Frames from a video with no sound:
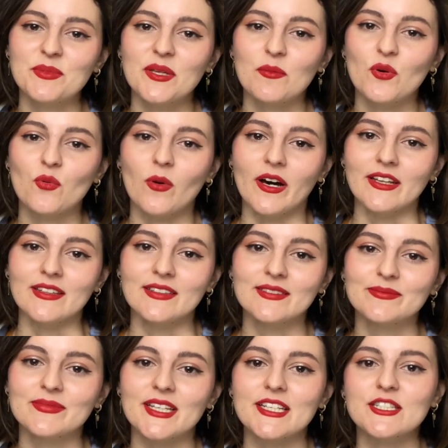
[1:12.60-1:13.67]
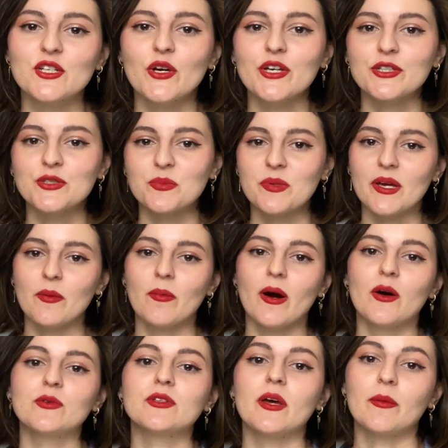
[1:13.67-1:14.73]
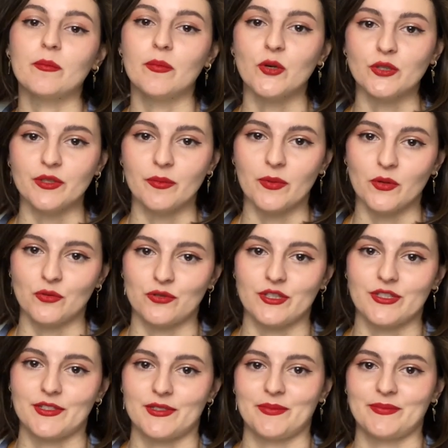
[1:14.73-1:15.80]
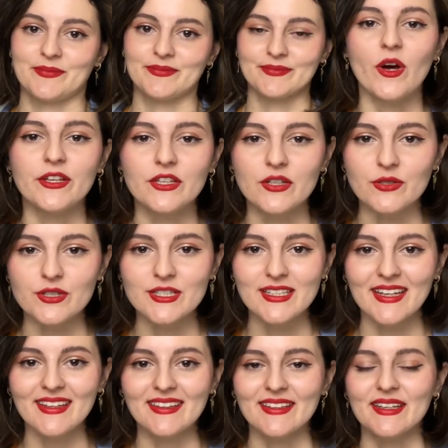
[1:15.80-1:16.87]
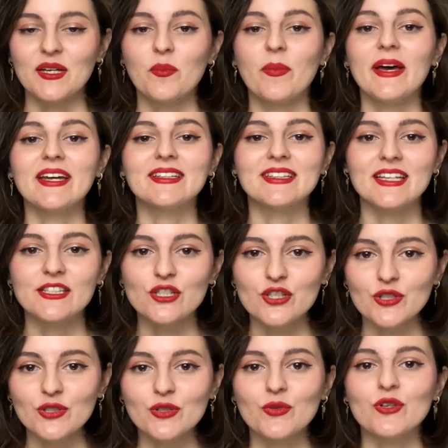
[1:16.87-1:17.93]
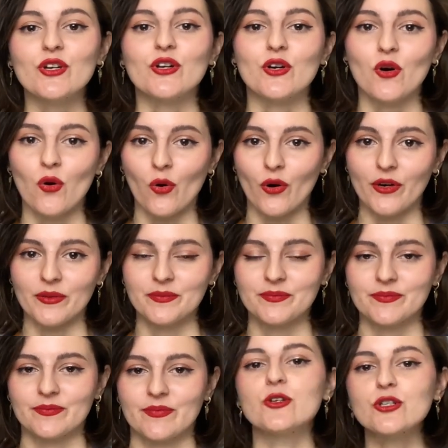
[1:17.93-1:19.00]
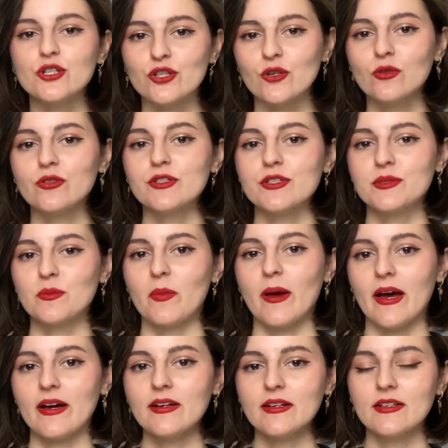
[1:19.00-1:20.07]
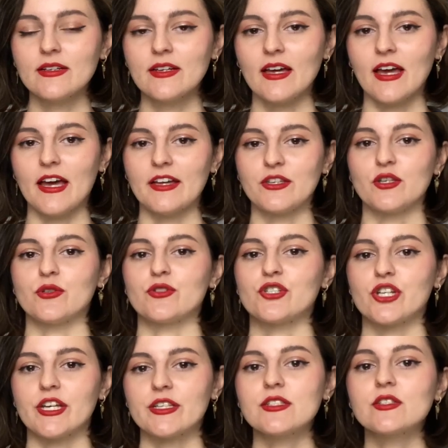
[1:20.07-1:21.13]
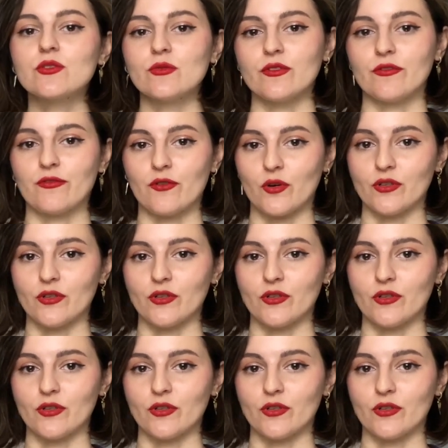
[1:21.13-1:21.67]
Tip number one is going to be about body poses. When you're standing, pay attention to your core. Put your shoulders back and your chest to the